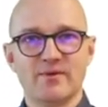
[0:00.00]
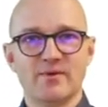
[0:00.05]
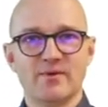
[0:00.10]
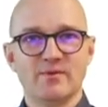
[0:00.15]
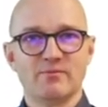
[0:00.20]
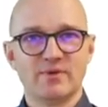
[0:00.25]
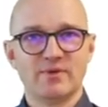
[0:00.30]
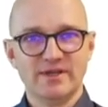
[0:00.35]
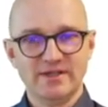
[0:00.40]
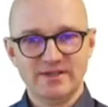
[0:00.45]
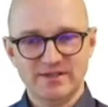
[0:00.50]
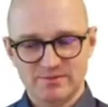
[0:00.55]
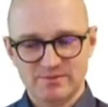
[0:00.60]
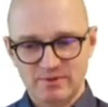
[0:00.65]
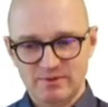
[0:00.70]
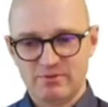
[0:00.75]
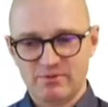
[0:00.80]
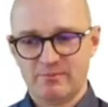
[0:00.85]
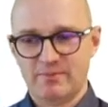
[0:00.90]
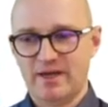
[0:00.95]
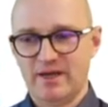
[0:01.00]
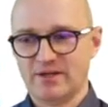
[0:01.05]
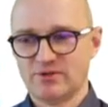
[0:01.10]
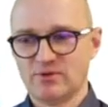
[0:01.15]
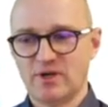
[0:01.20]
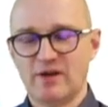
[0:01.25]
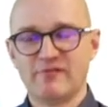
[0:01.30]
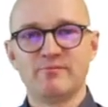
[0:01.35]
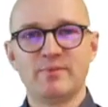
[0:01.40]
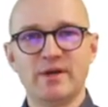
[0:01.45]
Please be prepared to
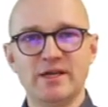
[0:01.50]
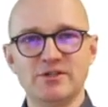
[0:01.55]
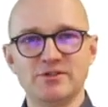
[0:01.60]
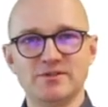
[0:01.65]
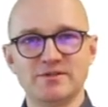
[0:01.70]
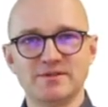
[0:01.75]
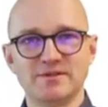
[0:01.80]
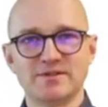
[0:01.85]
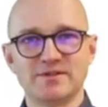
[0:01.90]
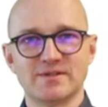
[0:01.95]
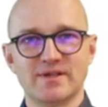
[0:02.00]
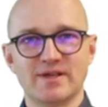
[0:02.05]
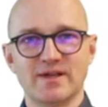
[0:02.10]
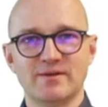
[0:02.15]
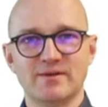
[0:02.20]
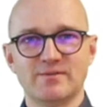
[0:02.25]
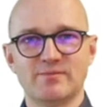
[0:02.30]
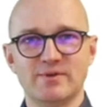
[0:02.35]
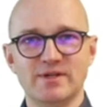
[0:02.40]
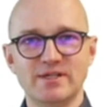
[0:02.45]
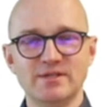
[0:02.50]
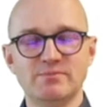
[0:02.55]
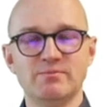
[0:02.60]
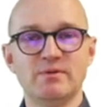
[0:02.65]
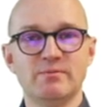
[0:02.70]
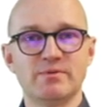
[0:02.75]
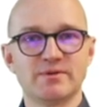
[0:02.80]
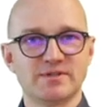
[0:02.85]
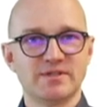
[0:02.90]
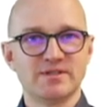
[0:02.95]
have patience, and please be
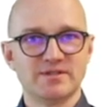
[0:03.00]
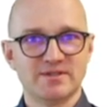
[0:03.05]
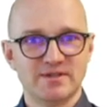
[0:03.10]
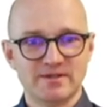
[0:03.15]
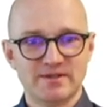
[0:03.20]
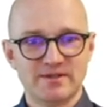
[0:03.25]
persistent.